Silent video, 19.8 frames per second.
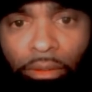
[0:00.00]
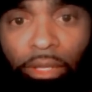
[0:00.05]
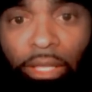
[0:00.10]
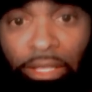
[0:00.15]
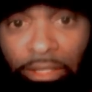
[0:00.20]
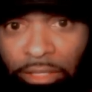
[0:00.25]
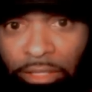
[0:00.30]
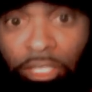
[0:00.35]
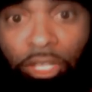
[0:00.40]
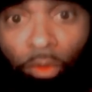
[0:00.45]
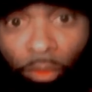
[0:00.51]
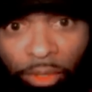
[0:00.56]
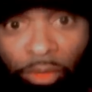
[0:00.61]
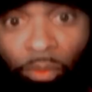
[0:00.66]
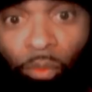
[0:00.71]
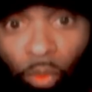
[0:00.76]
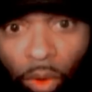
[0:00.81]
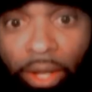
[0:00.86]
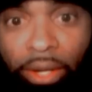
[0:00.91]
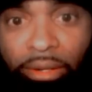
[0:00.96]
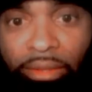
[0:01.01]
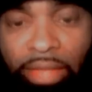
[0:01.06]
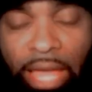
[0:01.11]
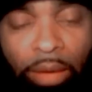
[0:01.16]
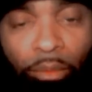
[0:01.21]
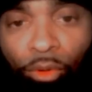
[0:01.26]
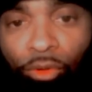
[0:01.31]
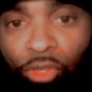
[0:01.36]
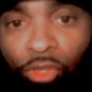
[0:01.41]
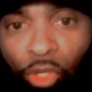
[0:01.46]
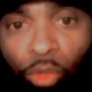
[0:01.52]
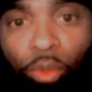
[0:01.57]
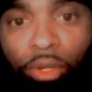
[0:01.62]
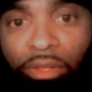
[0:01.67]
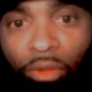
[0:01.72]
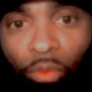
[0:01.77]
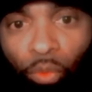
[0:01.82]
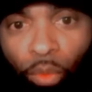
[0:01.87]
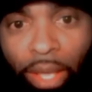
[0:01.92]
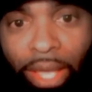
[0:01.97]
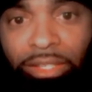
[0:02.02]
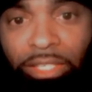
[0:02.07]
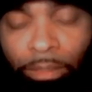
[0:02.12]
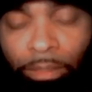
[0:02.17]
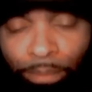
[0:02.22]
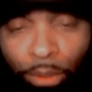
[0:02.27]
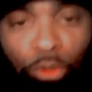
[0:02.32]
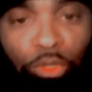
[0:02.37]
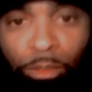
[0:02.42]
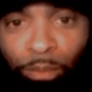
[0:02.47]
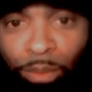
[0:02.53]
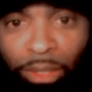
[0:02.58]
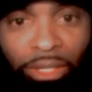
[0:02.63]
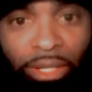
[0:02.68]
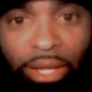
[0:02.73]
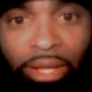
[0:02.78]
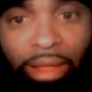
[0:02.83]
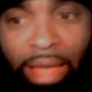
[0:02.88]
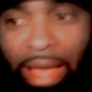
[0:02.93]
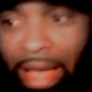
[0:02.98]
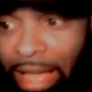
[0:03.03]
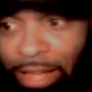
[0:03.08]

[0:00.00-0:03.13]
He's the only one that will do it the way it's supposed to be done.